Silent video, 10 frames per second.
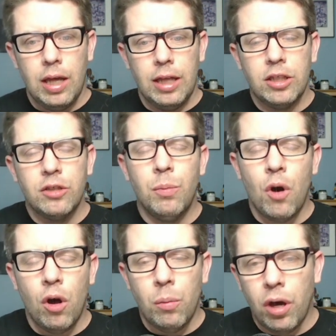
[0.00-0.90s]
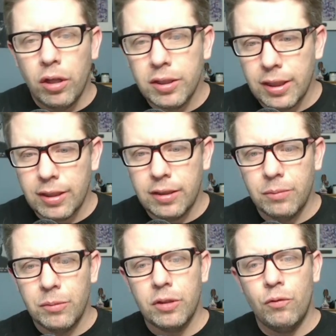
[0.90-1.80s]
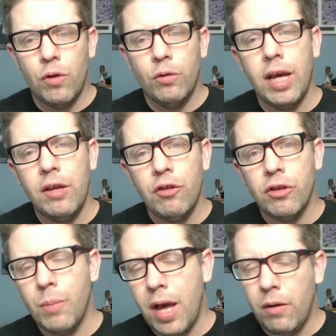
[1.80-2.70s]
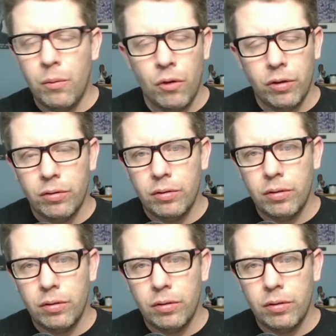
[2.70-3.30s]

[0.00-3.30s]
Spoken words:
In small ball systems, rotations matter more.